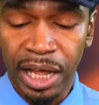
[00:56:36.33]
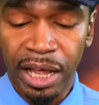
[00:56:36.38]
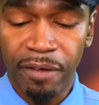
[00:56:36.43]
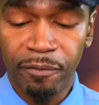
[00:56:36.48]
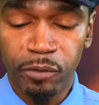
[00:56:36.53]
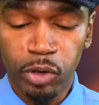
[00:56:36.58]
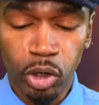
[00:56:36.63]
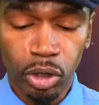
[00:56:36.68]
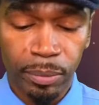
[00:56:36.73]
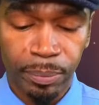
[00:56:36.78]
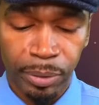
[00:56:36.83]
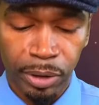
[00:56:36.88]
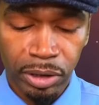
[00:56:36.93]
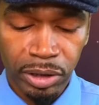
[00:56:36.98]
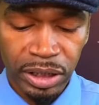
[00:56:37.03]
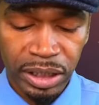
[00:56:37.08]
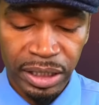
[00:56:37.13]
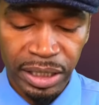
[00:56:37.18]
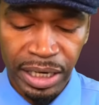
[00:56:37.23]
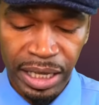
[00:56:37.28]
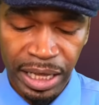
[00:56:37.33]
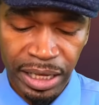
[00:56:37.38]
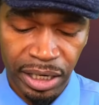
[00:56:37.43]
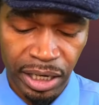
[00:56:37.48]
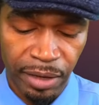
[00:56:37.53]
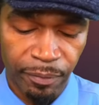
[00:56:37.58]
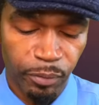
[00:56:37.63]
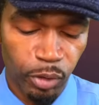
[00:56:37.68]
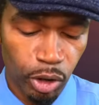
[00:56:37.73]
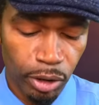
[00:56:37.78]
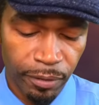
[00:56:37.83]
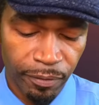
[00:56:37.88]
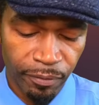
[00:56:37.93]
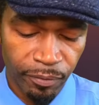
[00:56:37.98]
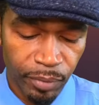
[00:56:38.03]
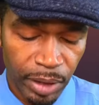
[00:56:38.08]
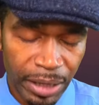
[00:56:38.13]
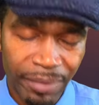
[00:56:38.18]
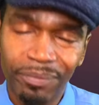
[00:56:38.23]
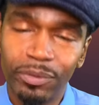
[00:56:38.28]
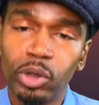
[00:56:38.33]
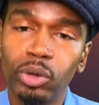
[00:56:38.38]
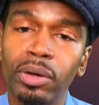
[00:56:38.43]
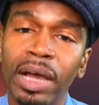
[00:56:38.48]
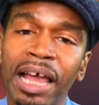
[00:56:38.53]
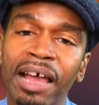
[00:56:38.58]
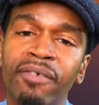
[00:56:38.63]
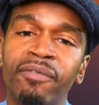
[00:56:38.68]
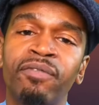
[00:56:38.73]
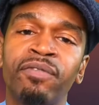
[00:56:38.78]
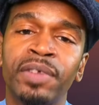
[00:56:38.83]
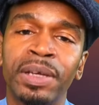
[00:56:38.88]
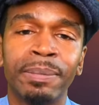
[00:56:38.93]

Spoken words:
If you're a person that, if you have